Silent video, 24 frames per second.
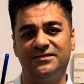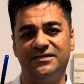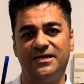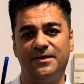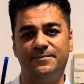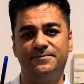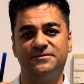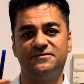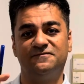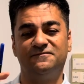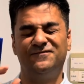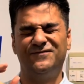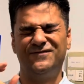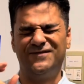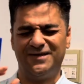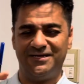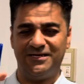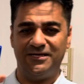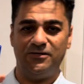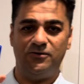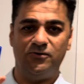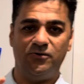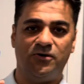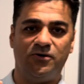depth
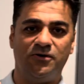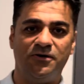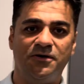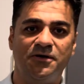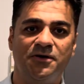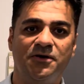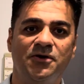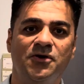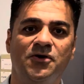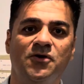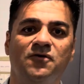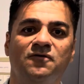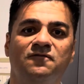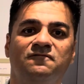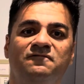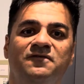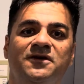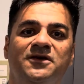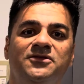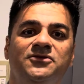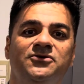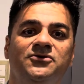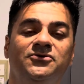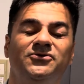very low,
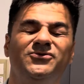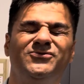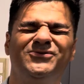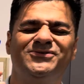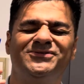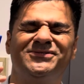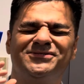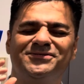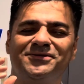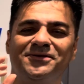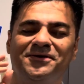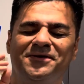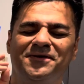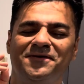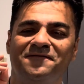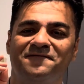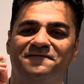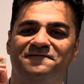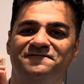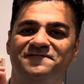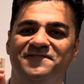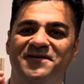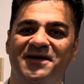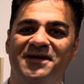when you use
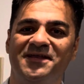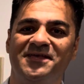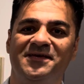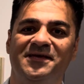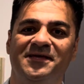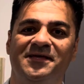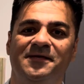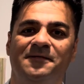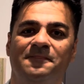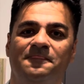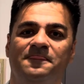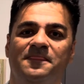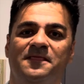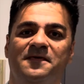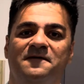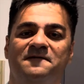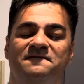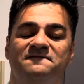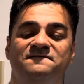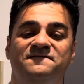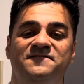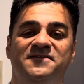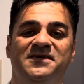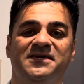very
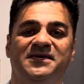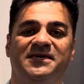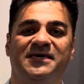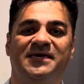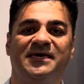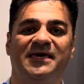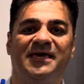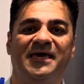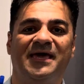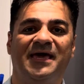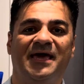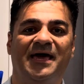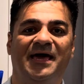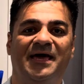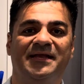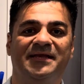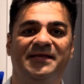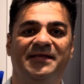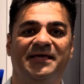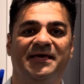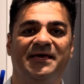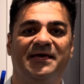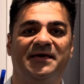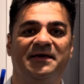weak and
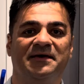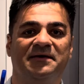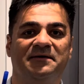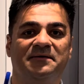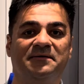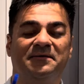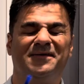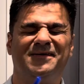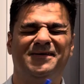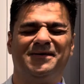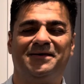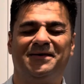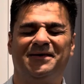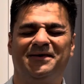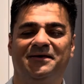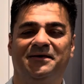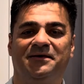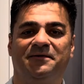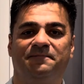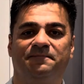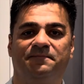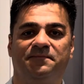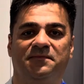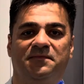the uh,
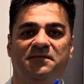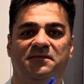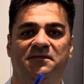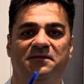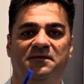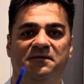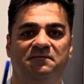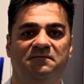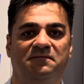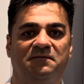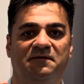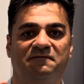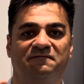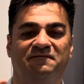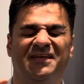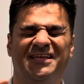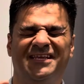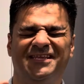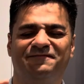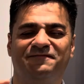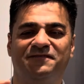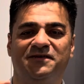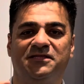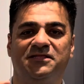
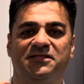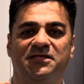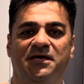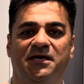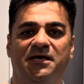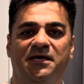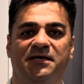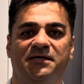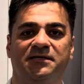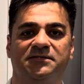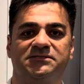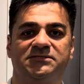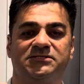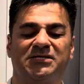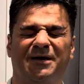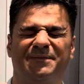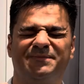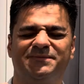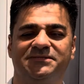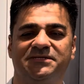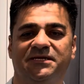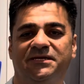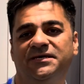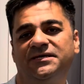very weak the uh,
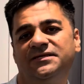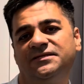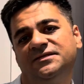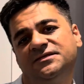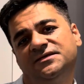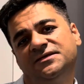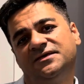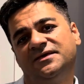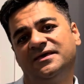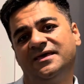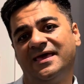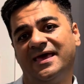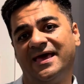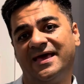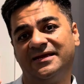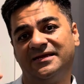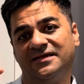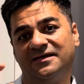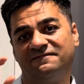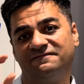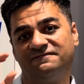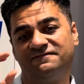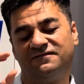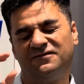substrate and
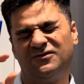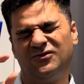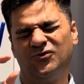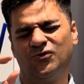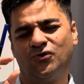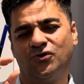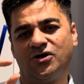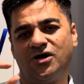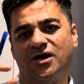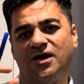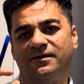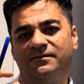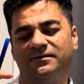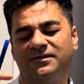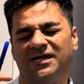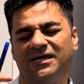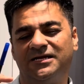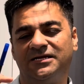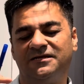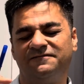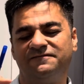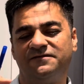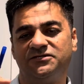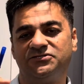the local
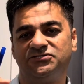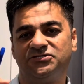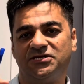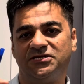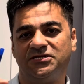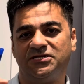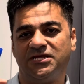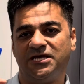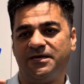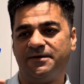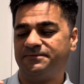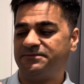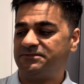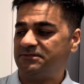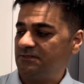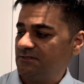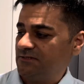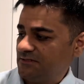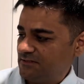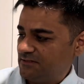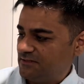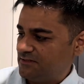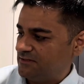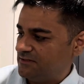cultivation depth
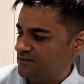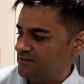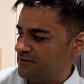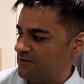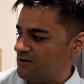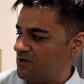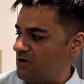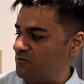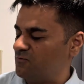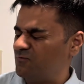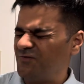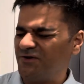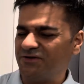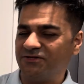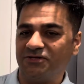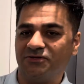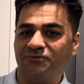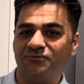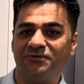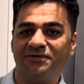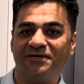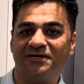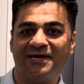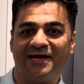converted
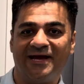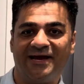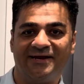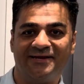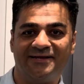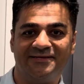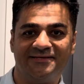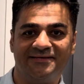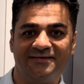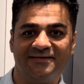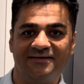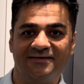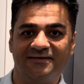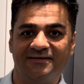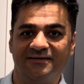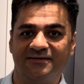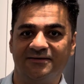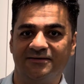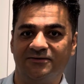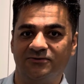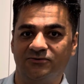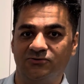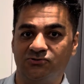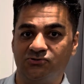to the carotene.
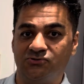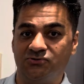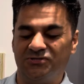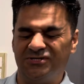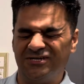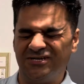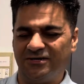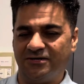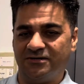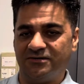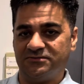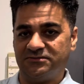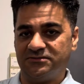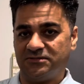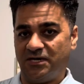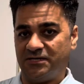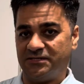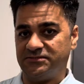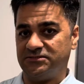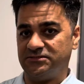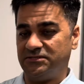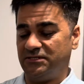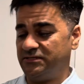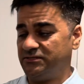You should
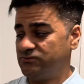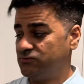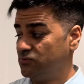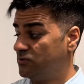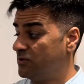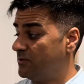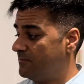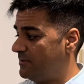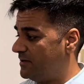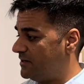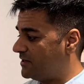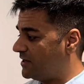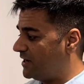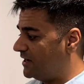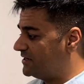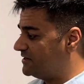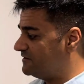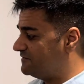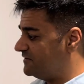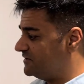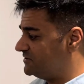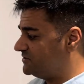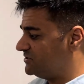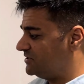consider suitable
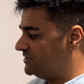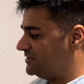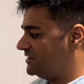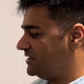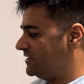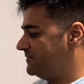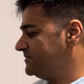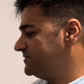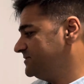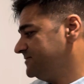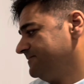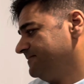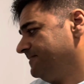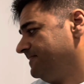cultivation depth.